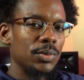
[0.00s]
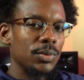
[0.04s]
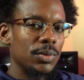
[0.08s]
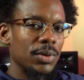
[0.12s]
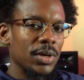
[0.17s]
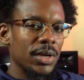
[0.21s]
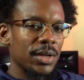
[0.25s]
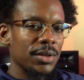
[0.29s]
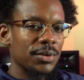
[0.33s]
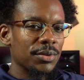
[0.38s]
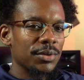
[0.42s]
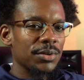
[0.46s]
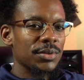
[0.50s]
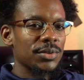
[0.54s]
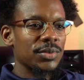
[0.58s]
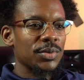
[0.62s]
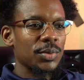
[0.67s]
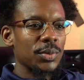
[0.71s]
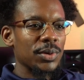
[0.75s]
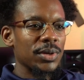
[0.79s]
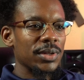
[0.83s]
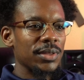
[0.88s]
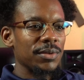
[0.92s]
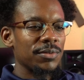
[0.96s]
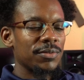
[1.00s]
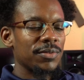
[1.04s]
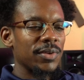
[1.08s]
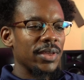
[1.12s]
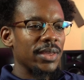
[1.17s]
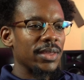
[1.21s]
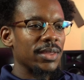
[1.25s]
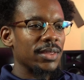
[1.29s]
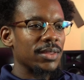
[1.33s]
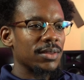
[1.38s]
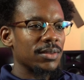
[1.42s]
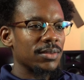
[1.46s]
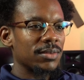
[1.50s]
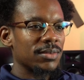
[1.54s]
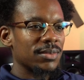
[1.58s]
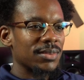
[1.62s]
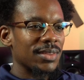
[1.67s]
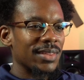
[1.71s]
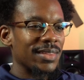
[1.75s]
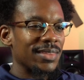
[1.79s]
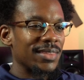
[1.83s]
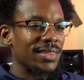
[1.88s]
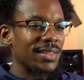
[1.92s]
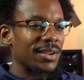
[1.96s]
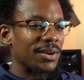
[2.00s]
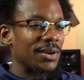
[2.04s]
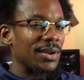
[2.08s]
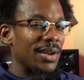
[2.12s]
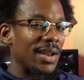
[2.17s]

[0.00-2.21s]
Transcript: 120 fans and they're